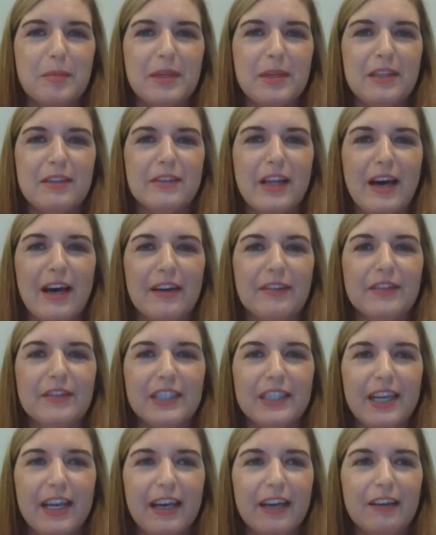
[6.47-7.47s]
me live
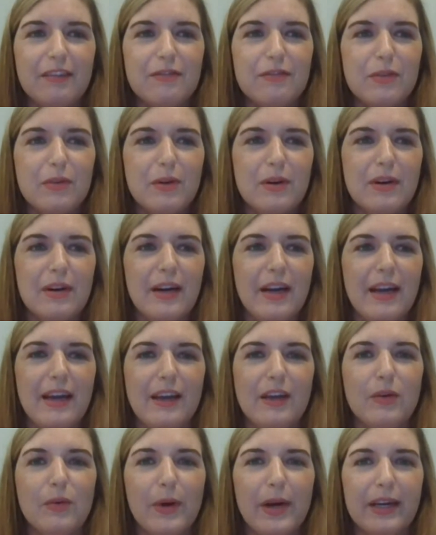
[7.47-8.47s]
today for a
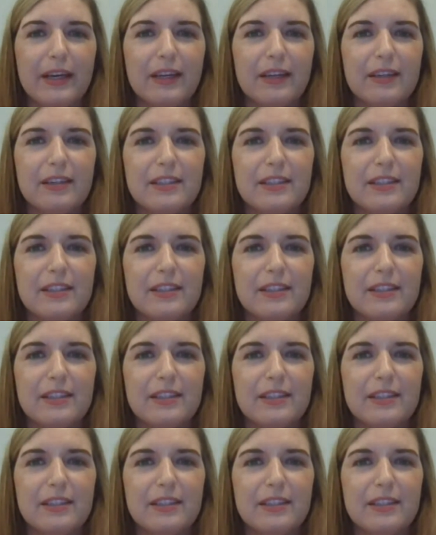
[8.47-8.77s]
quick